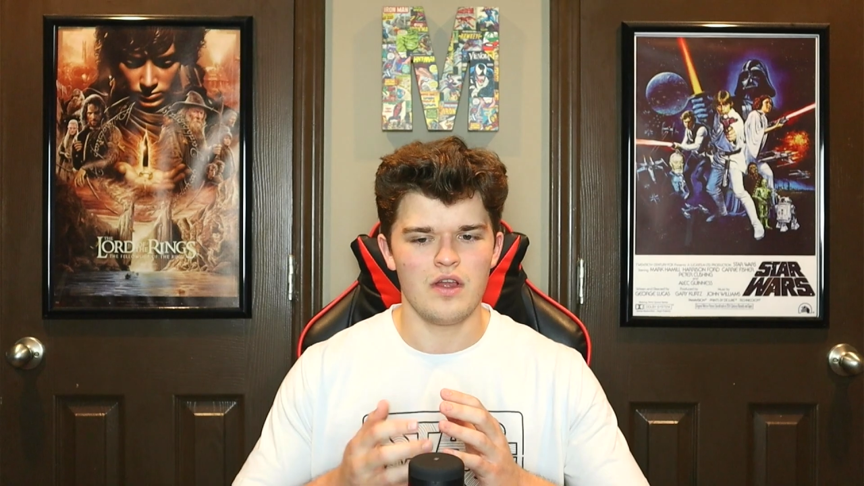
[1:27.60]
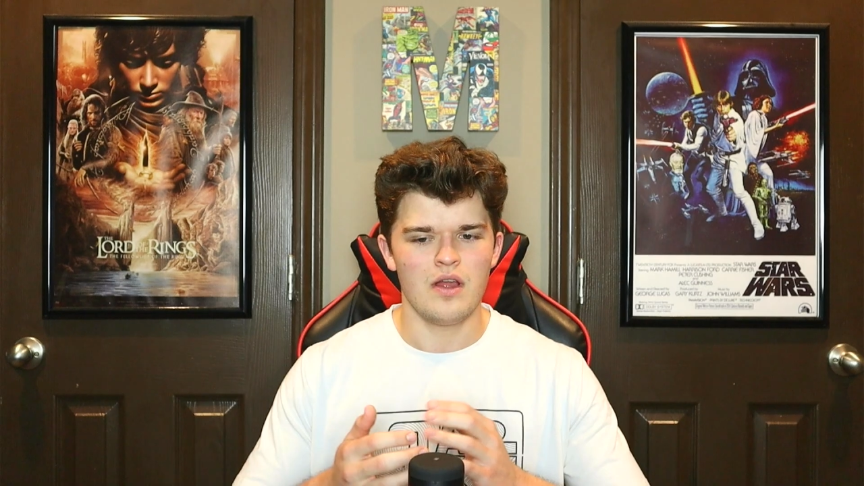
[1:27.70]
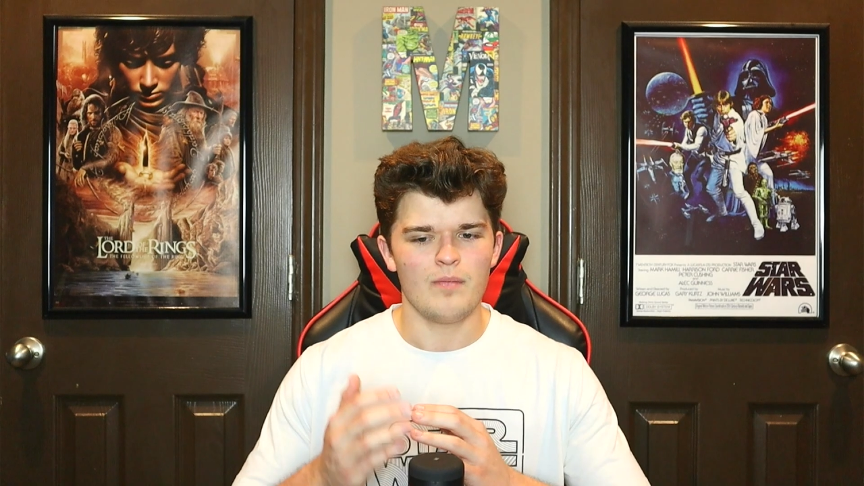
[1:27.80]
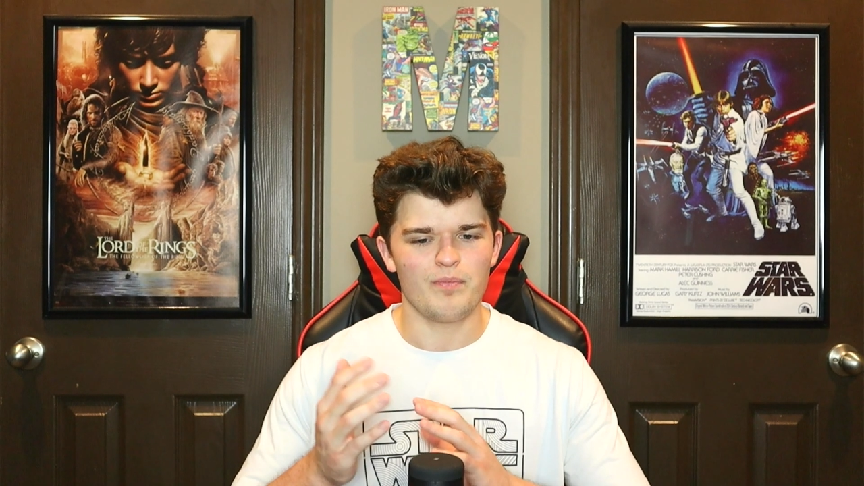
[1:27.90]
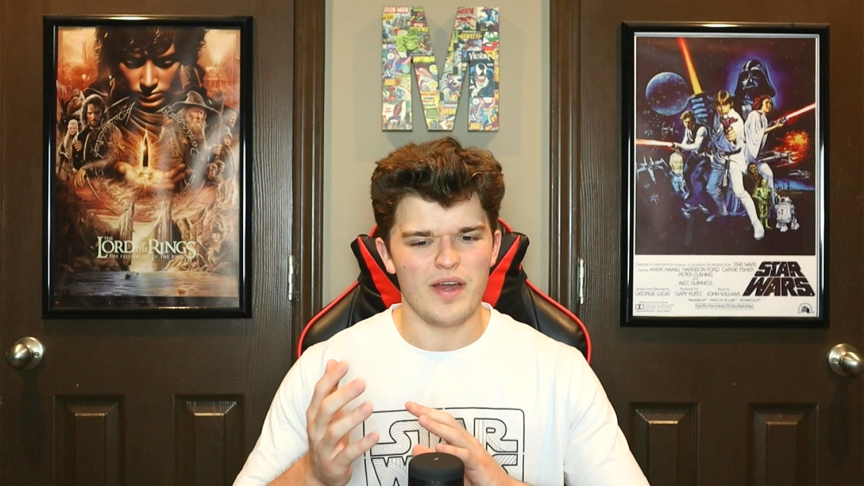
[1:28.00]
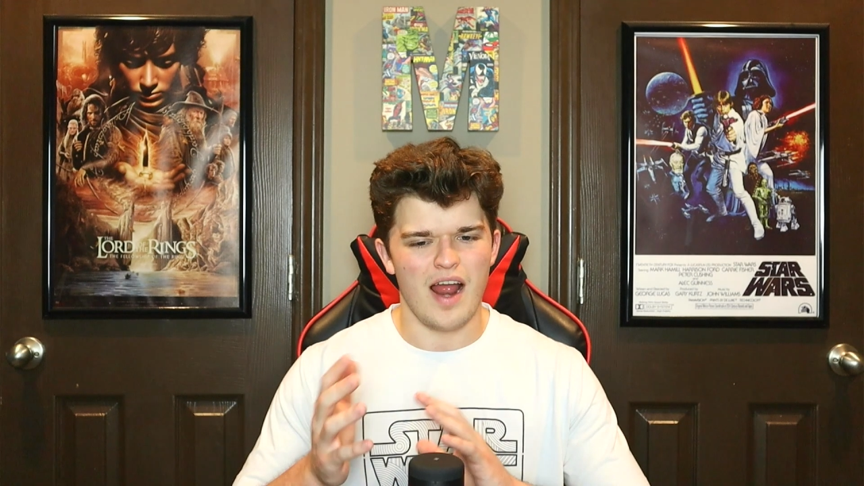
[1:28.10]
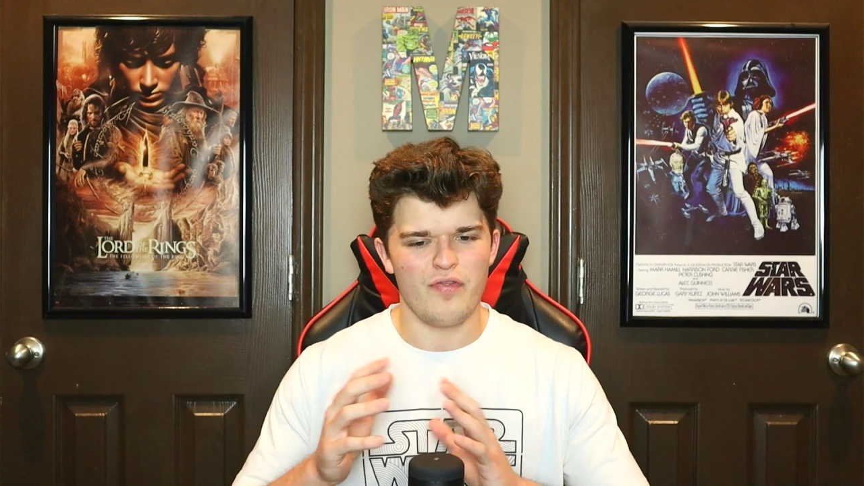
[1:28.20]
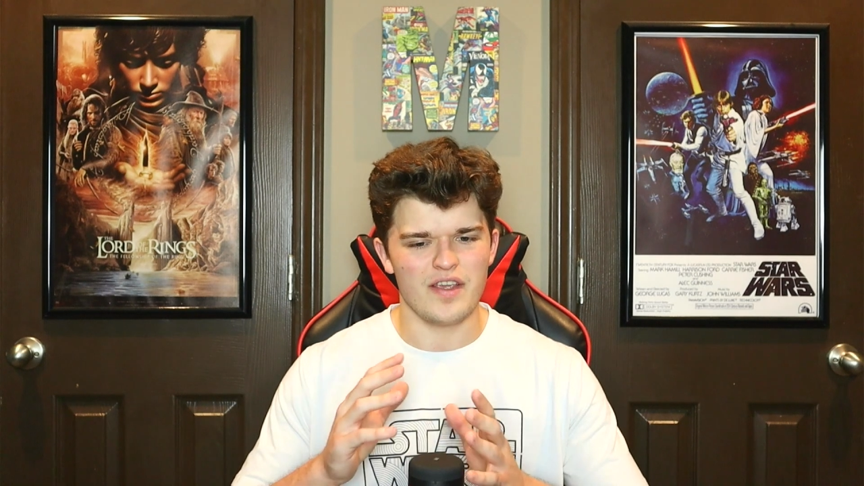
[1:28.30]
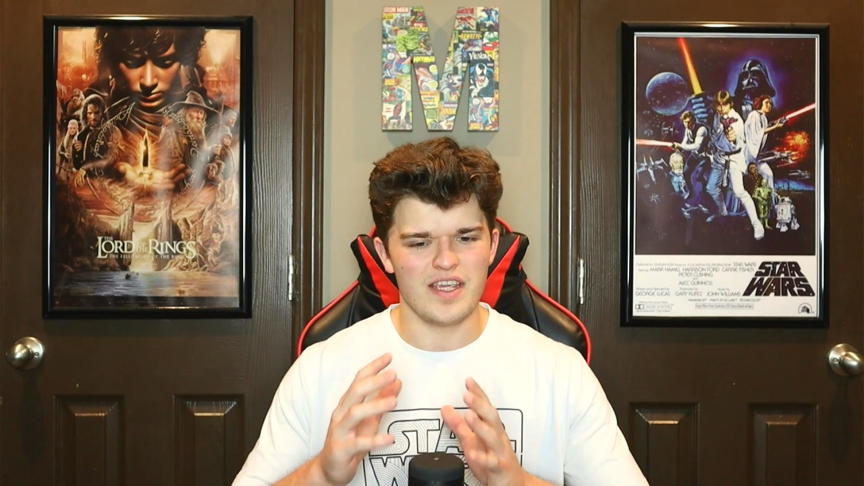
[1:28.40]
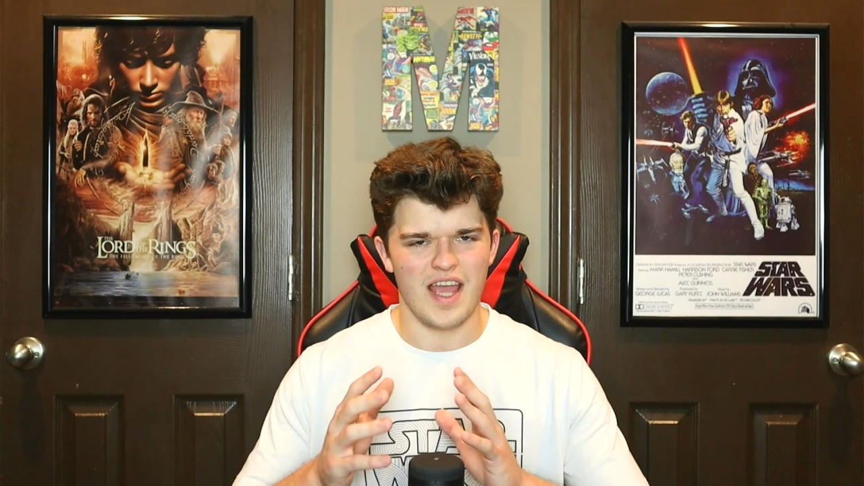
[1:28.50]
but I
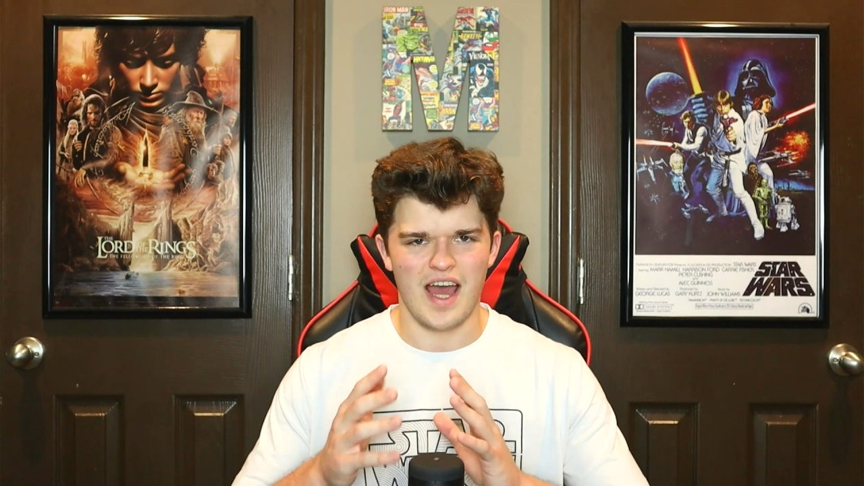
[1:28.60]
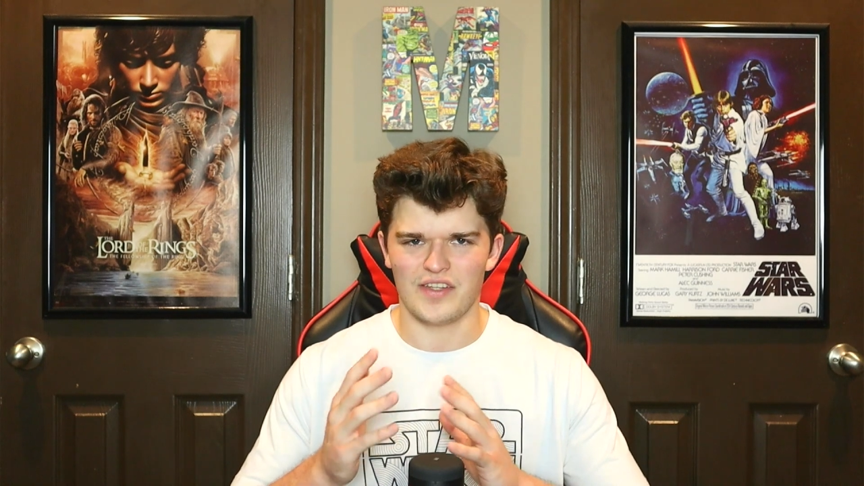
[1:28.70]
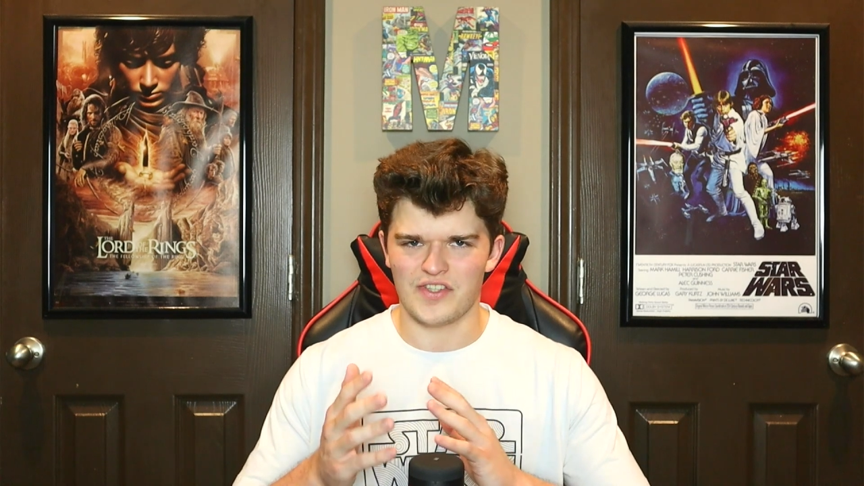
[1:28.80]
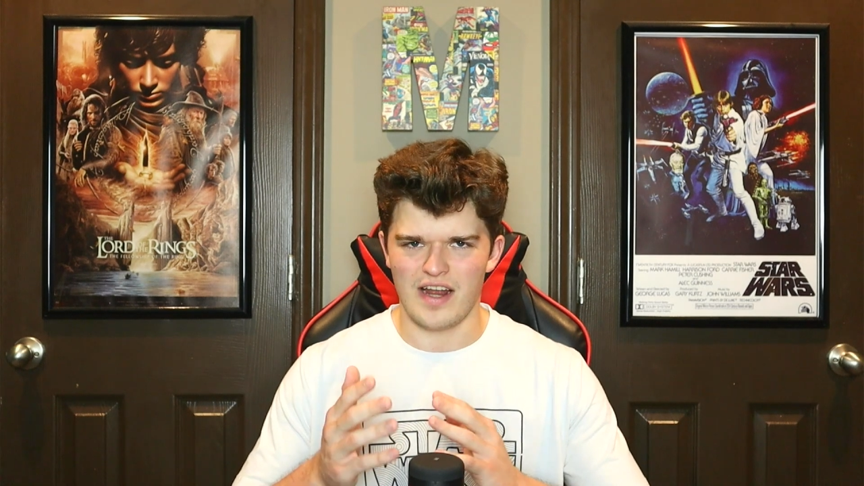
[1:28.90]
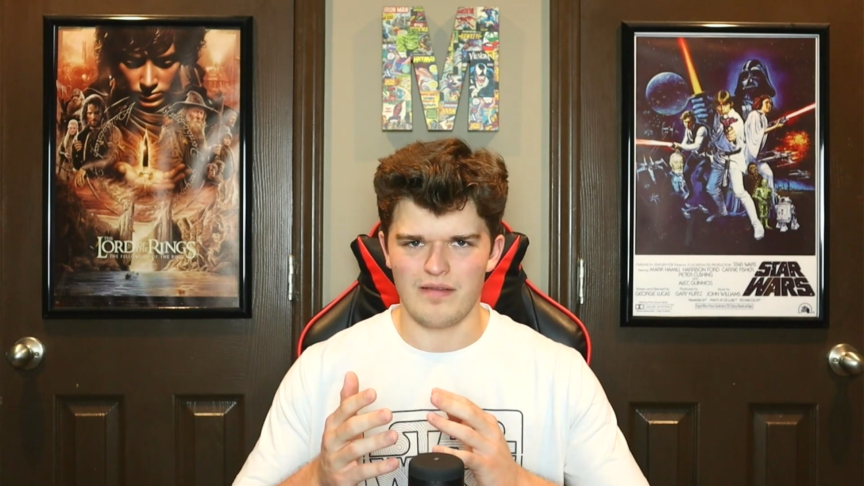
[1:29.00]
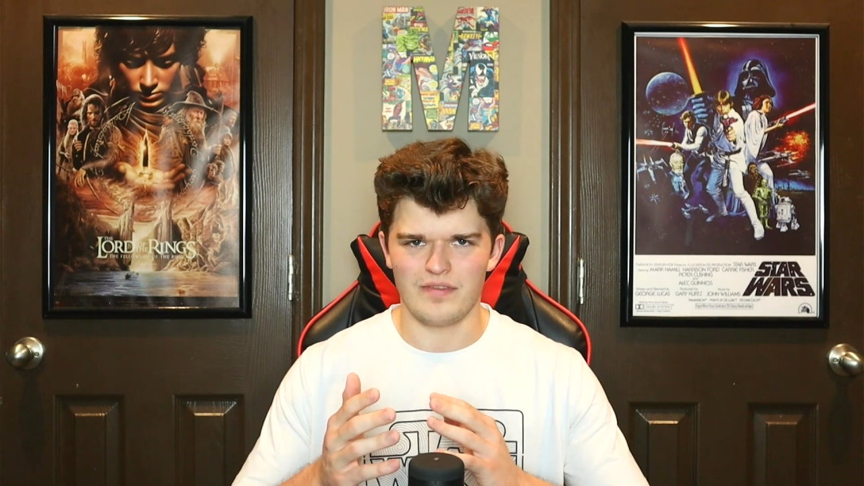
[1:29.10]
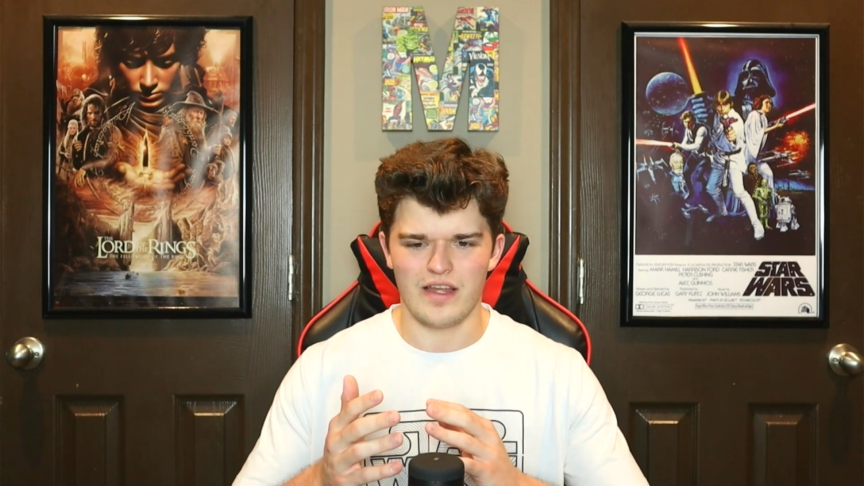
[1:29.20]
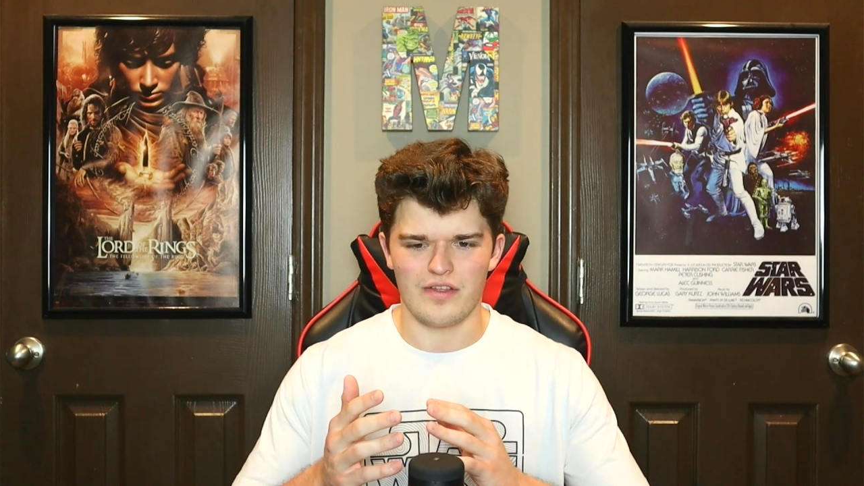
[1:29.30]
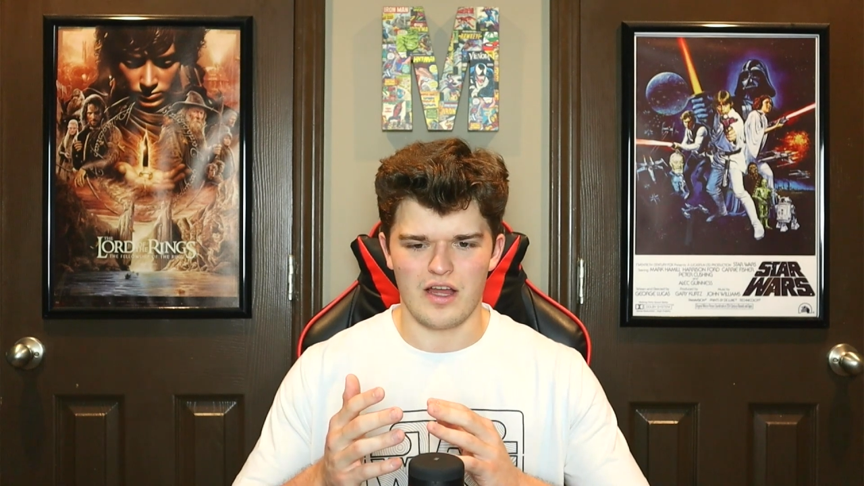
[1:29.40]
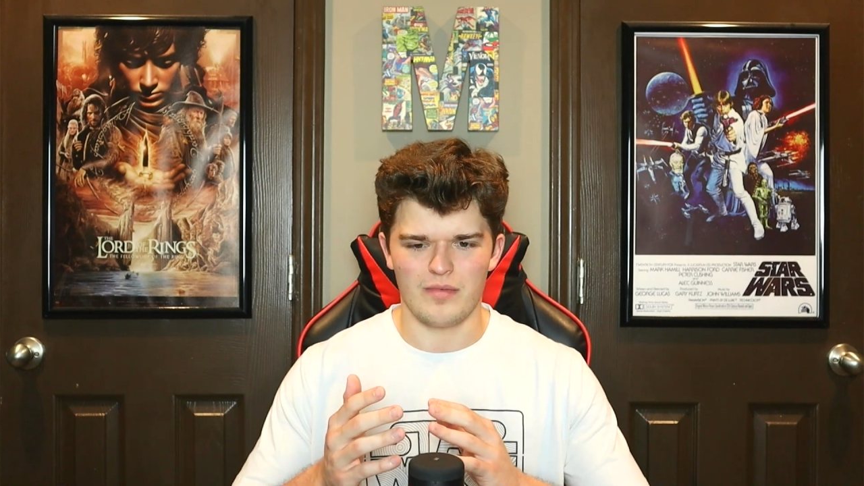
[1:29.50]
think he had his kind of
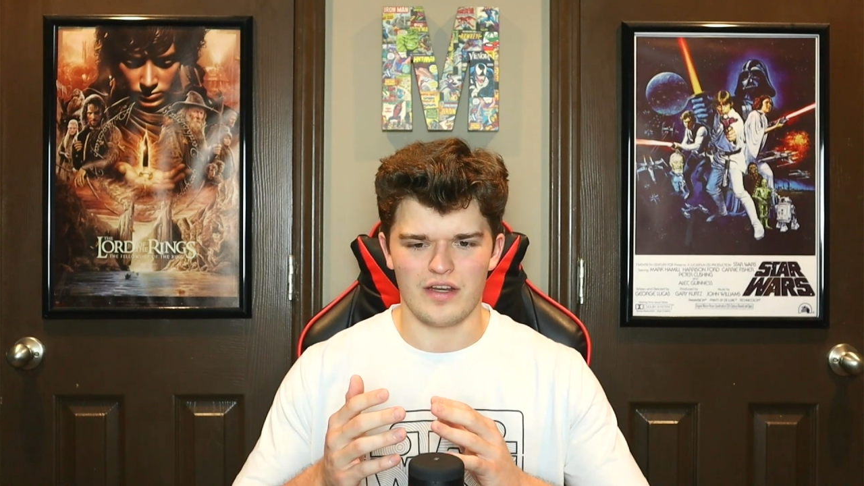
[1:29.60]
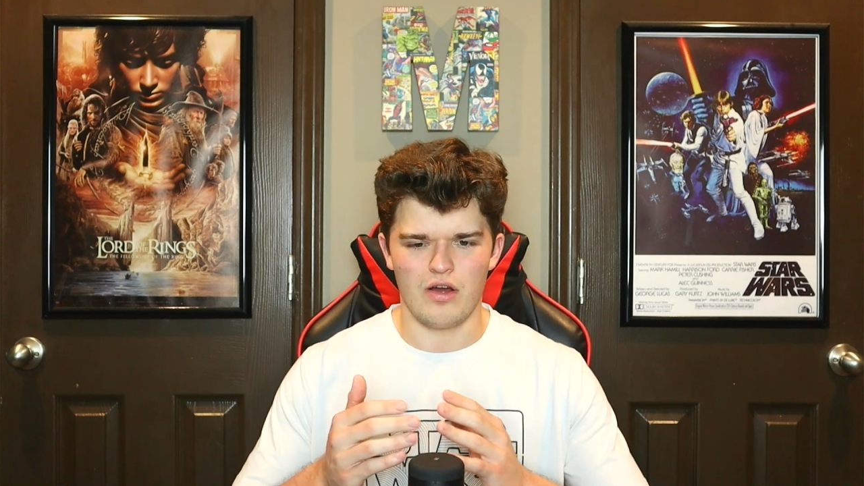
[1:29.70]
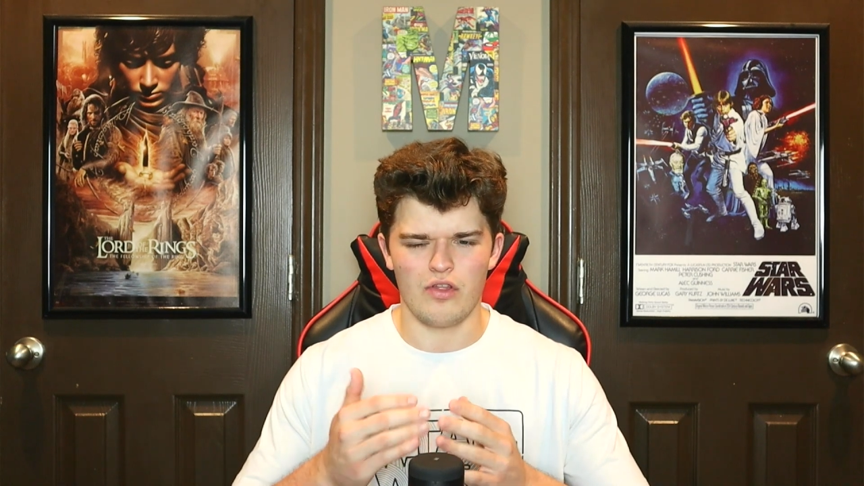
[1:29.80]
death coming, although I